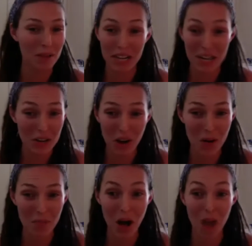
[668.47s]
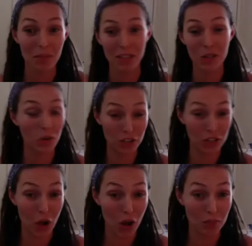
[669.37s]
I need to call mom. And so it just
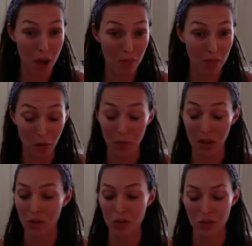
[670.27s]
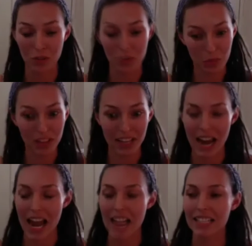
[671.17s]
called mom for me, which was really
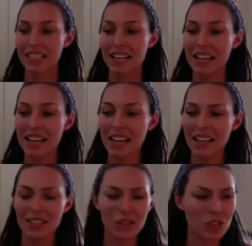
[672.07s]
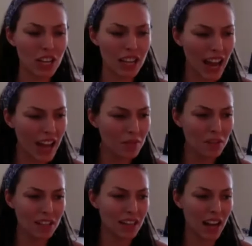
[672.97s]
nice. So she came
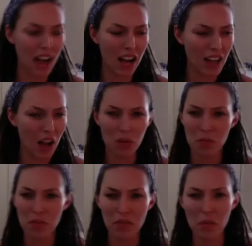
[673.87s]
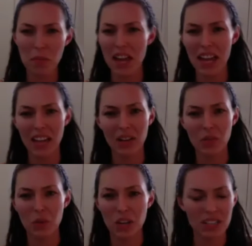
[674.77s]
and hung out with me for a bit,
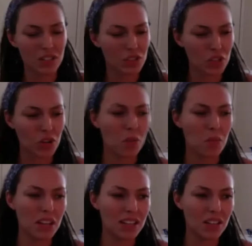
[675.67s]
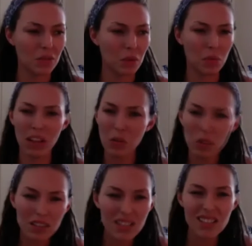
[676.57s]
and we determined, we were like,
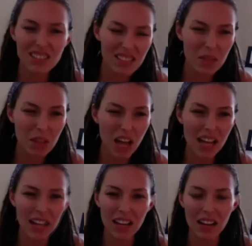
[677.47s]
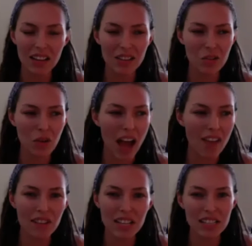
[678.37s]
well, it doesn't seem like you
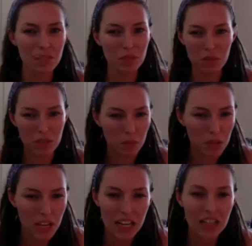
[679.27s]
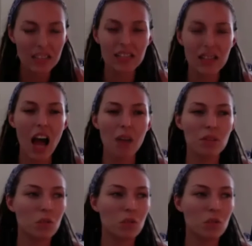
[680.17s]
have any symptoms. The bleeding stopped.